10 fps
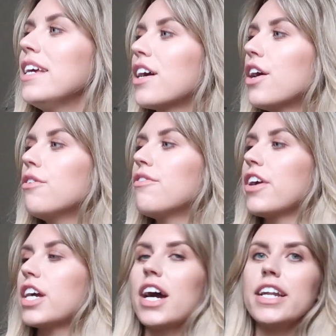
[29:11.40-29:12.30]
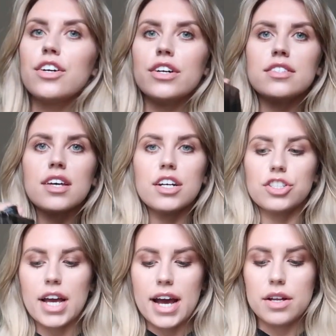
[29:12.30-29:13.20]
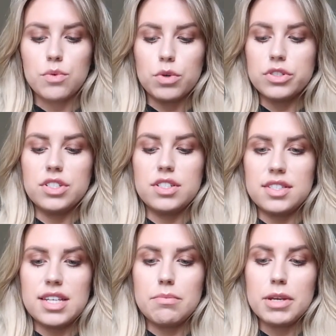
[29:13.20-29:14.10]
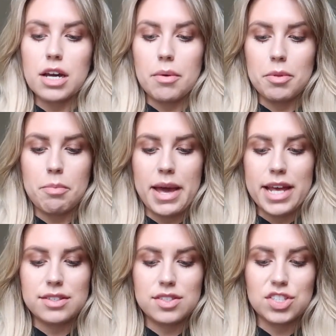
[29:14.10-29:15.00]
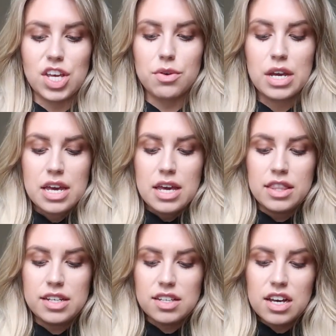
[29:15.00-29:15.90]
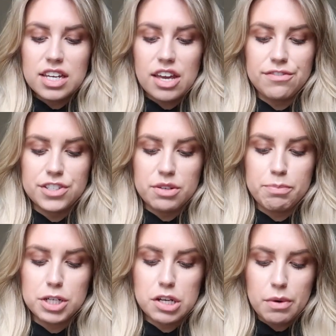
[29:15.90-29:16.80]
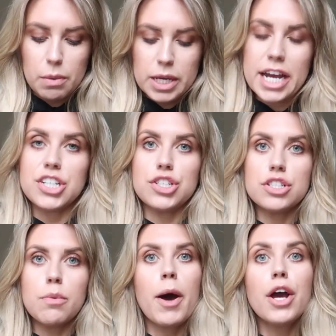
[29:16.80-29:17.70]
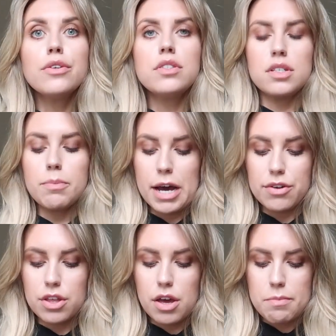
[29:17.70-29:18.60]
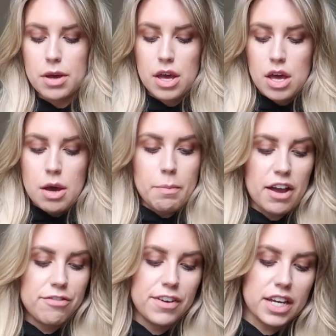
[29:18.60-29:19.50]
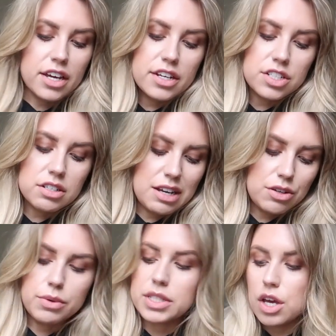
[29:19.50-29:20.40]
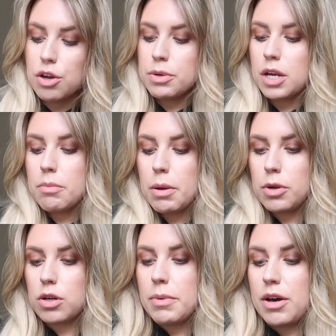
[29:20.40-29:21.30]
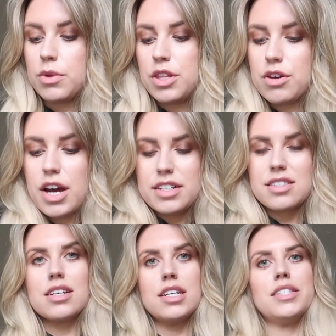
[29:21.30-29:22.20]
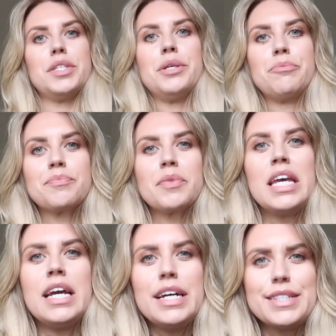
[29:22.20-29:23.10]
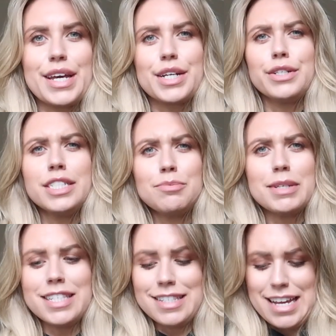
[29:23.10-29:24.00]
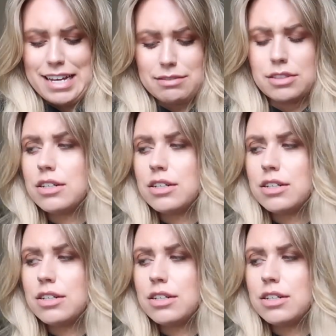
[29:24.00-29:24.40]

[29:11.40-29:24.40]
Ego very kindly got in touch and wanted to send me a couple of bits. So these are gifted but no obligation to post about them. But I figured I always open up my blog mail with you guys because it's like Christmas, isn't it?